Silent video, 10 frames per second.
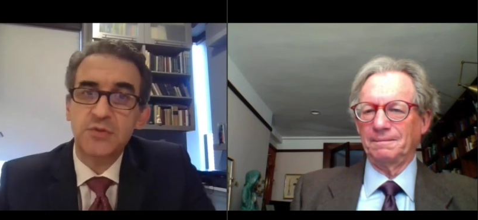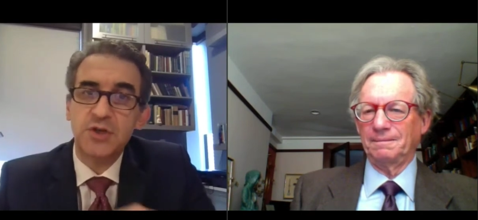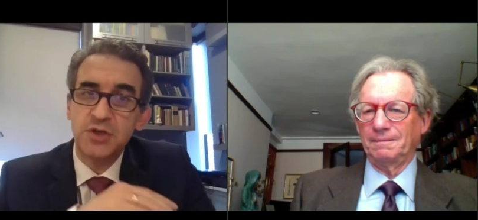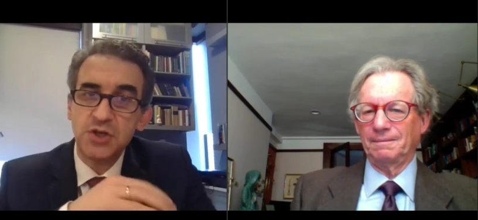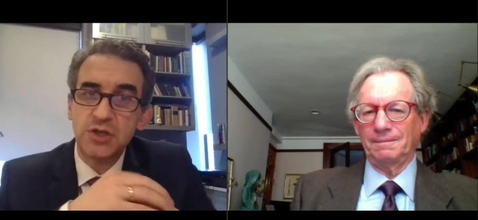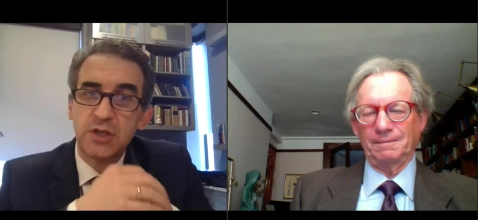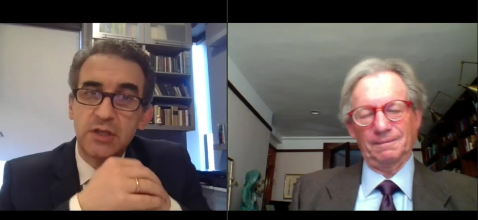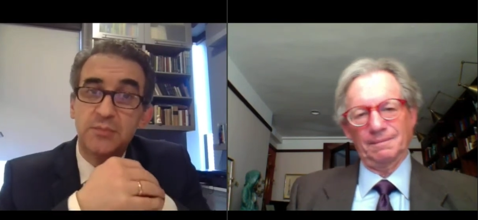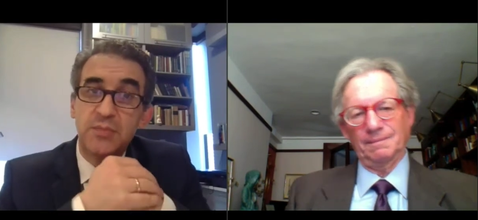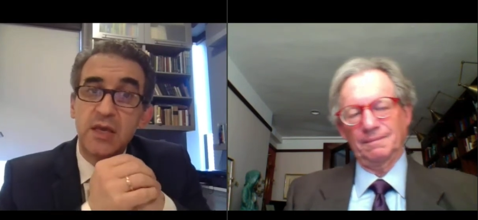
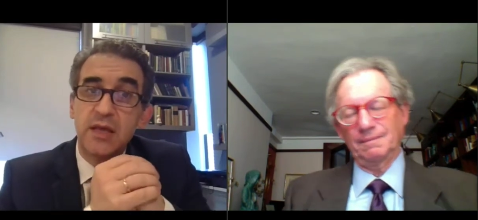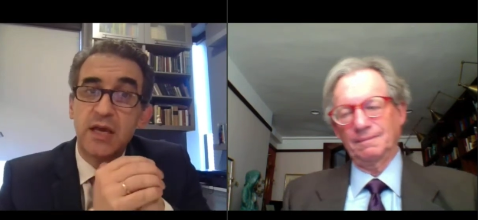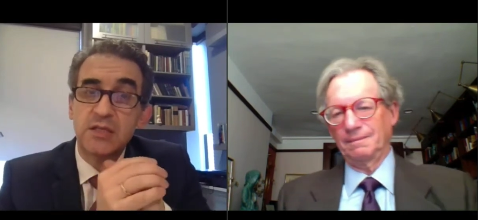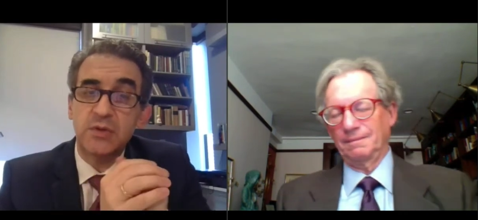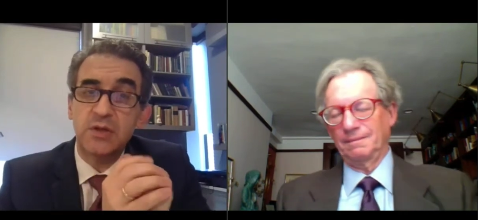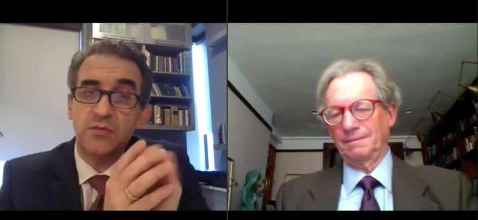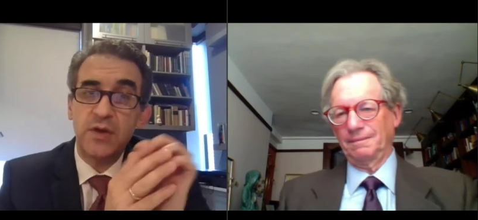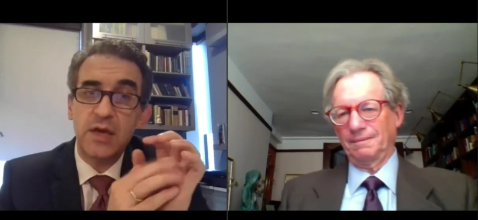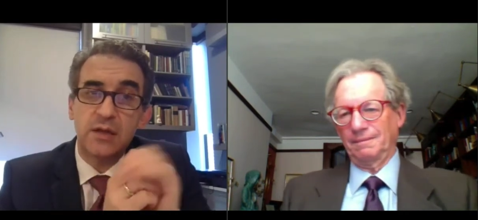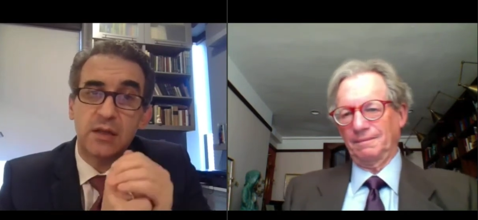Speaker 1: traditionally pain has been a
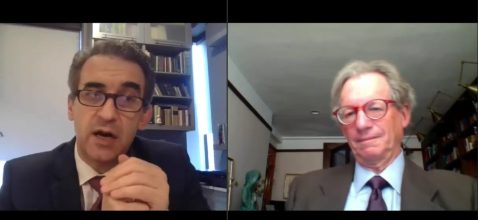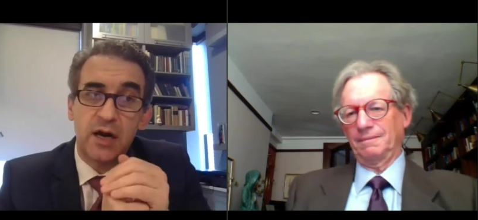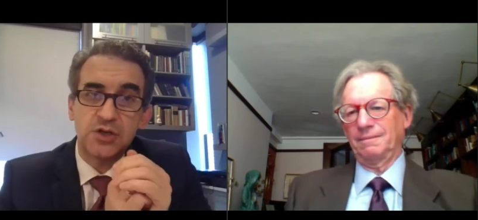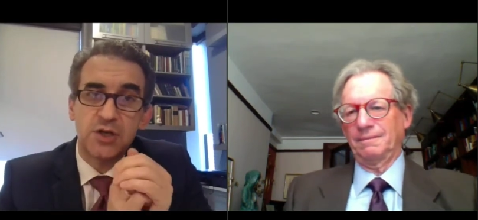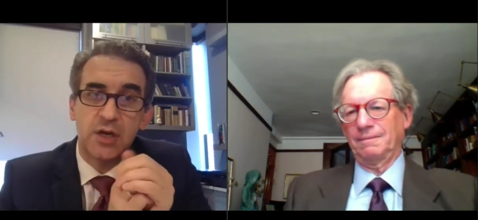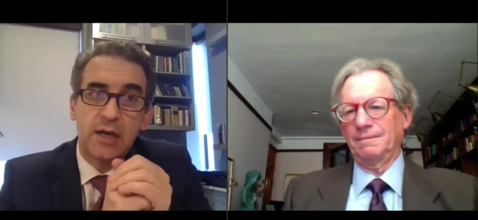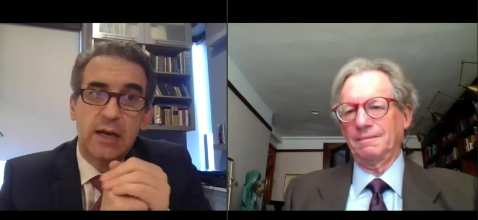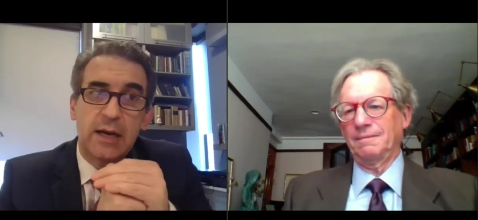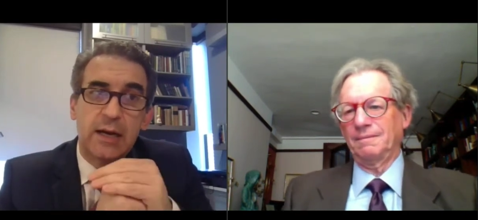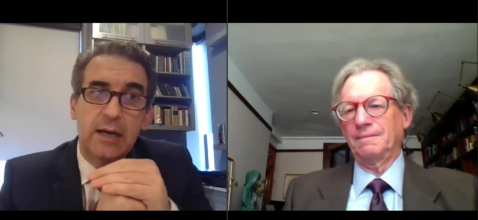very large
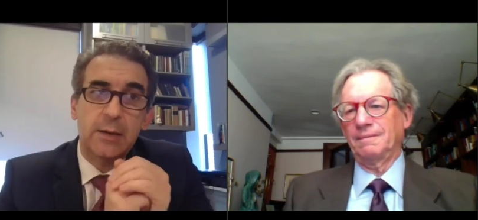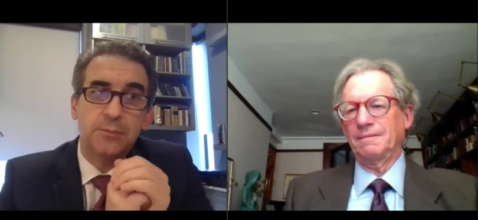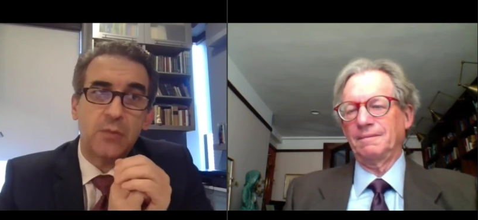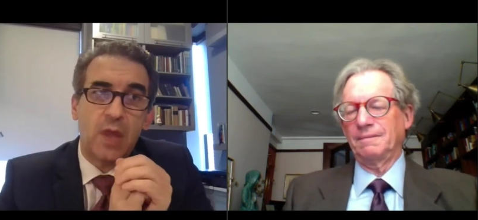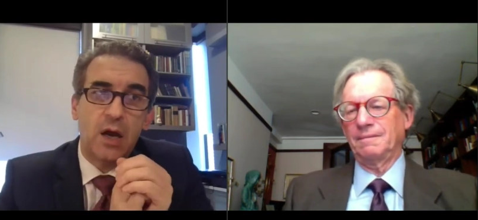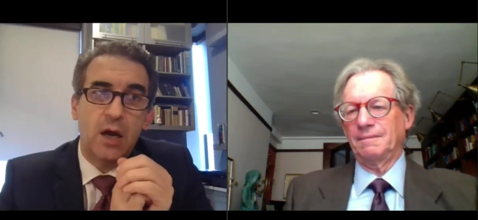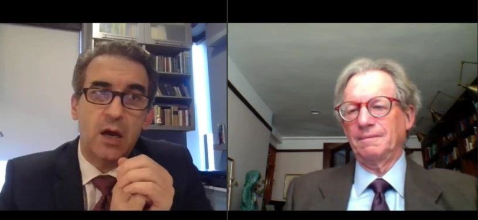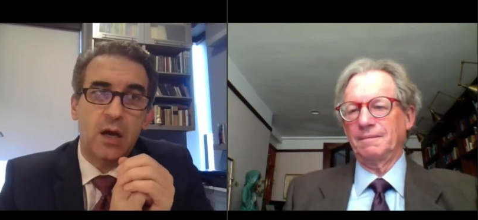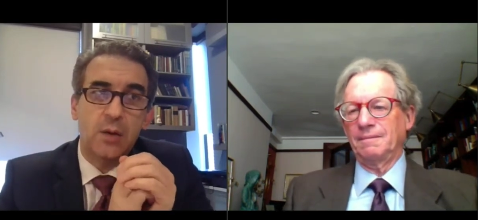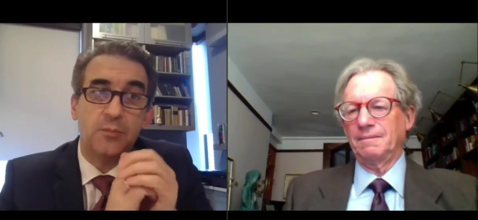um,
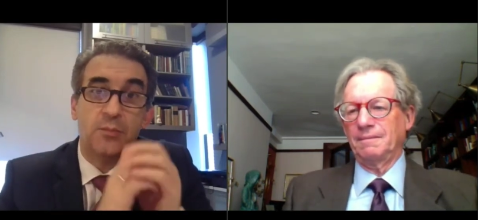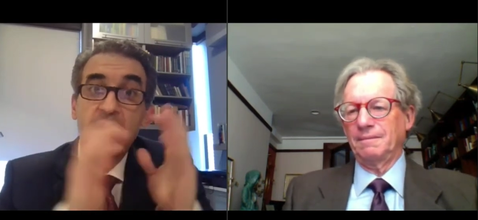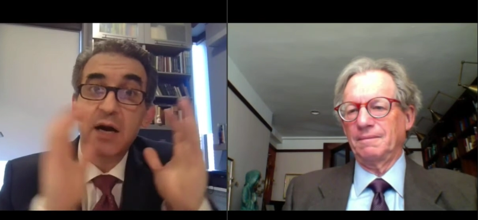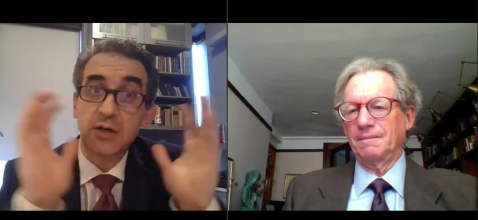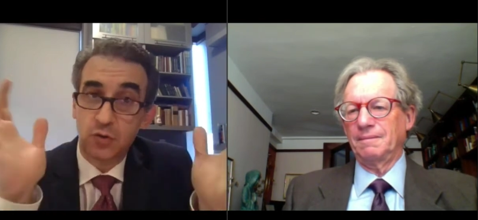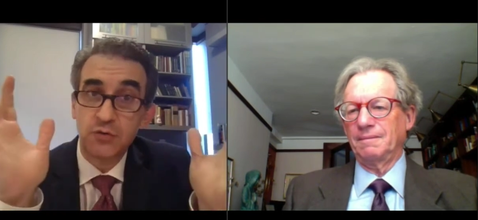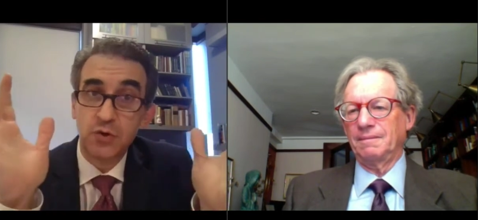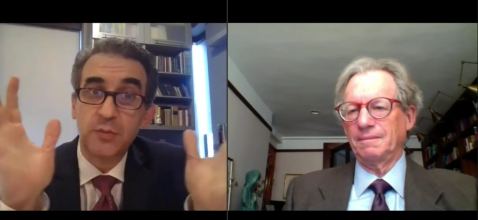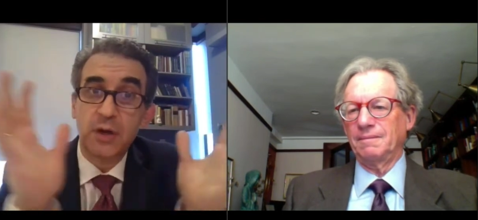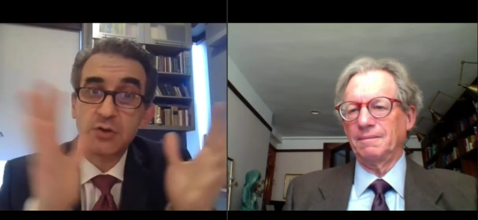uh, part of
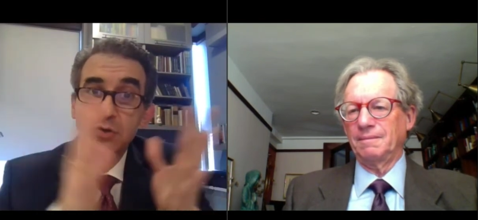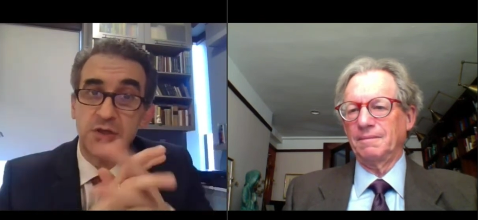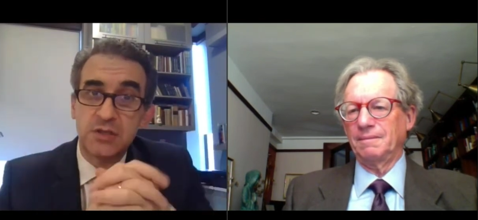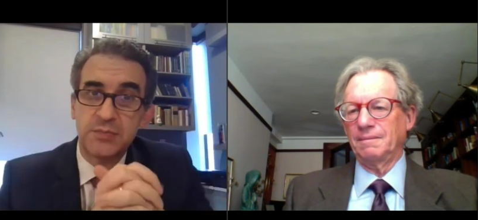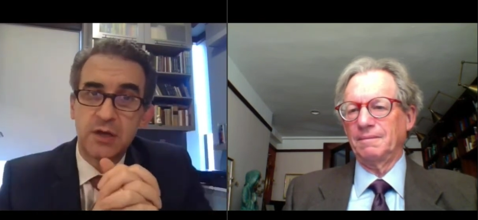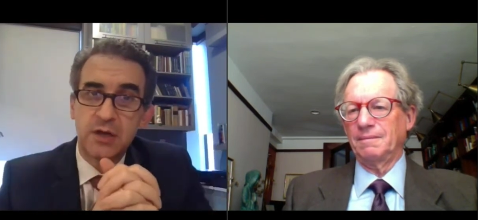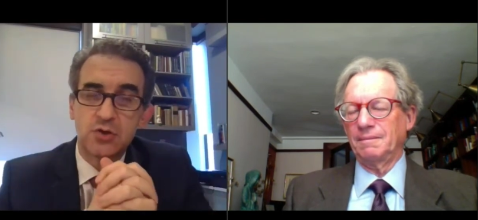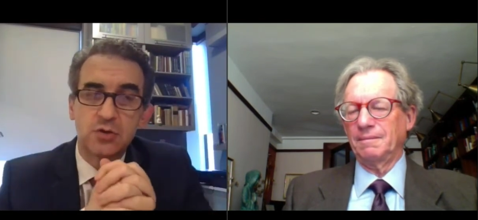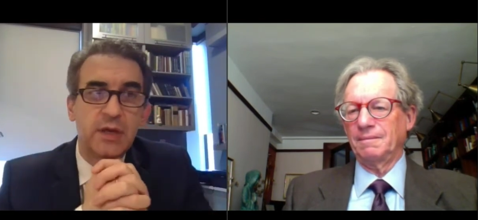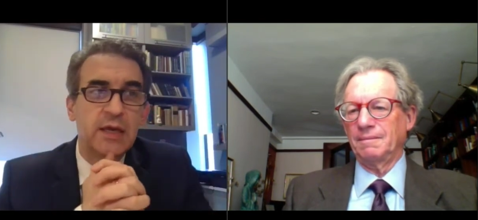neuromodulation
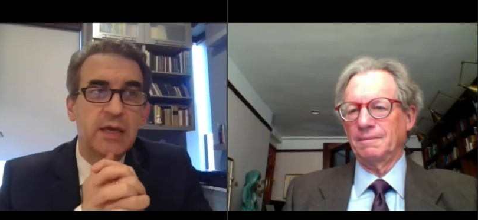spectrum.